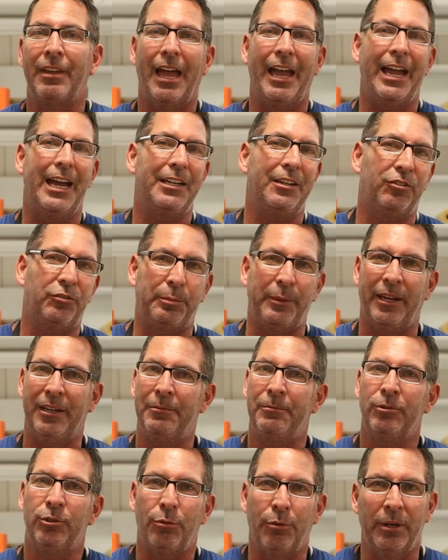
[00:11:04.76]
I had to
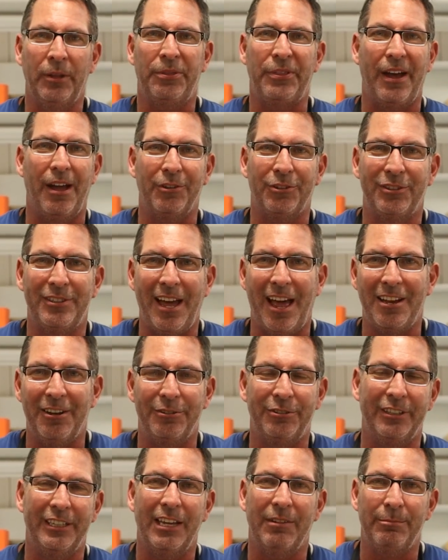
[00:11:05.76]
spend twenty thousand
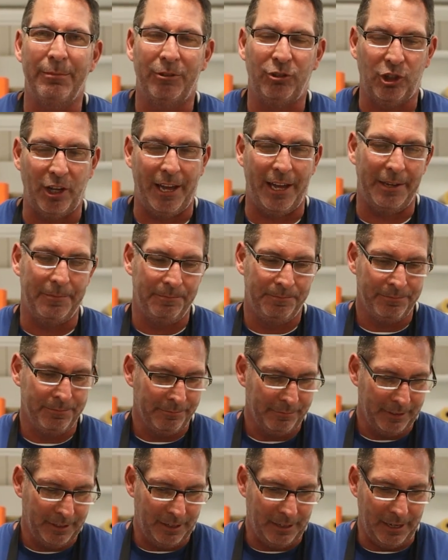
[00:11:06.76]
dollars and give them a shot.
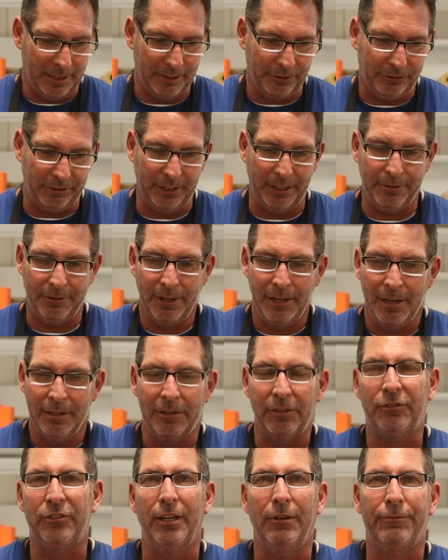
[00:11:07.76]
Uh, to see if,
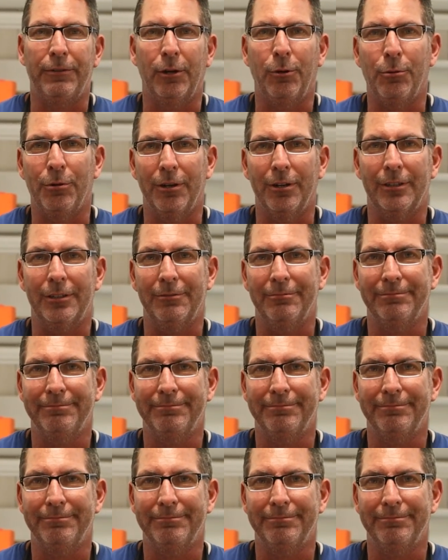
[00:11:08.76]
to see if it'll work.